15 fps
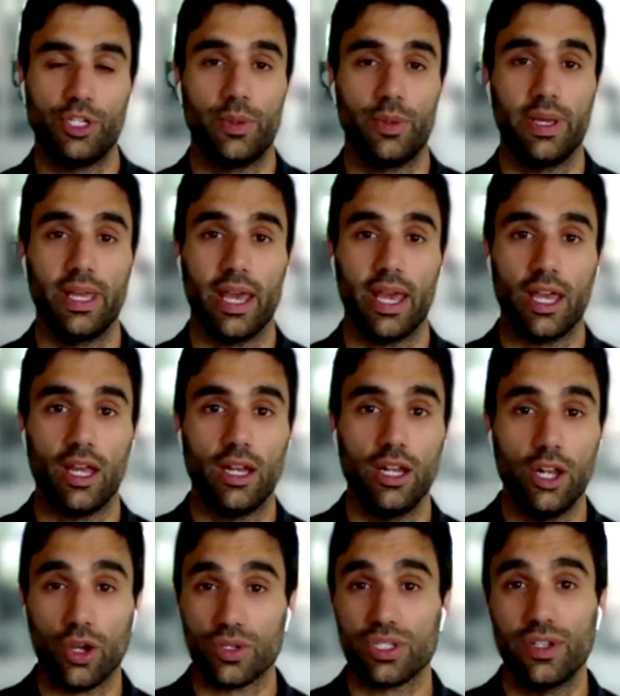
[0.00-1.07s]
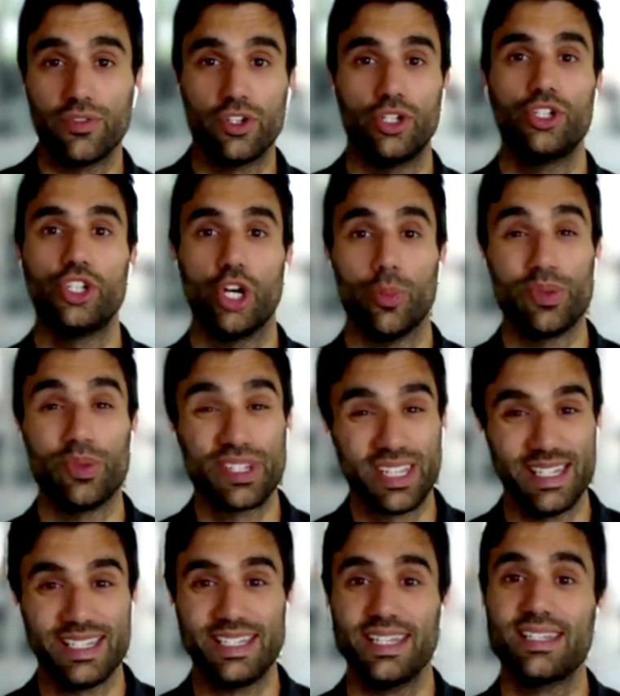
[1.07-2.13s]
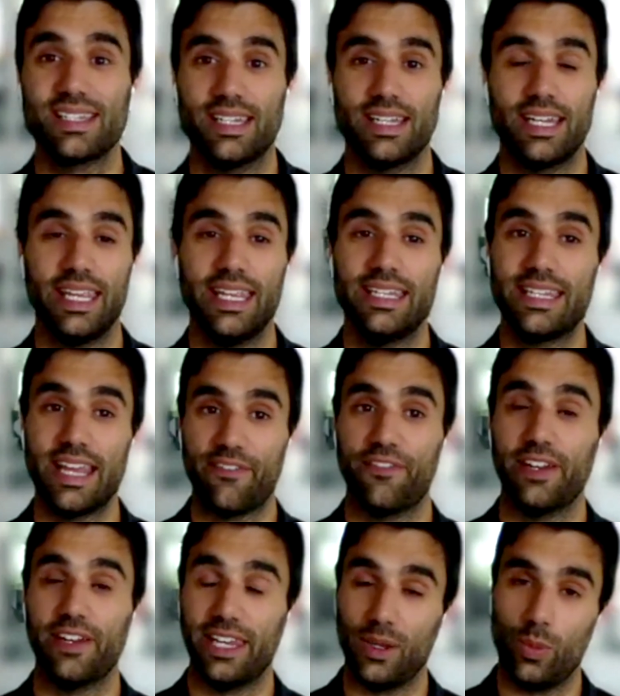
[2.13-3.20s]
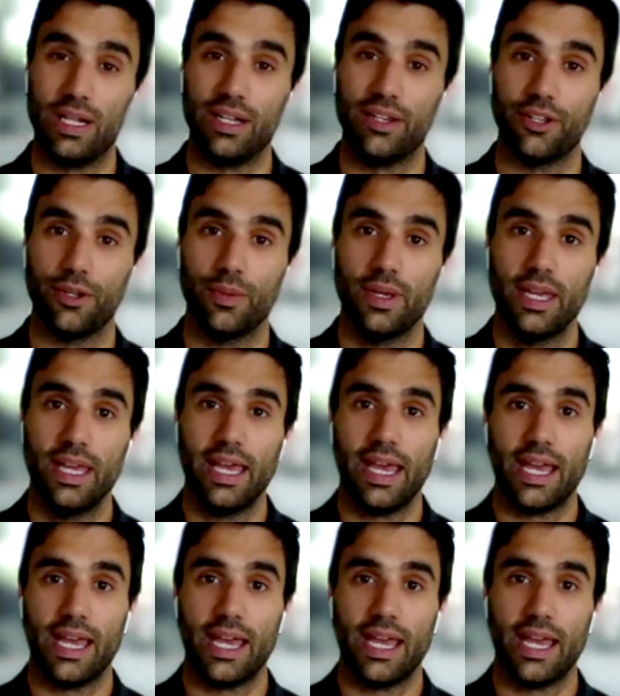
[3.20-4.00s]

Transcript: but doing lots of good jobs consistently definitely will do.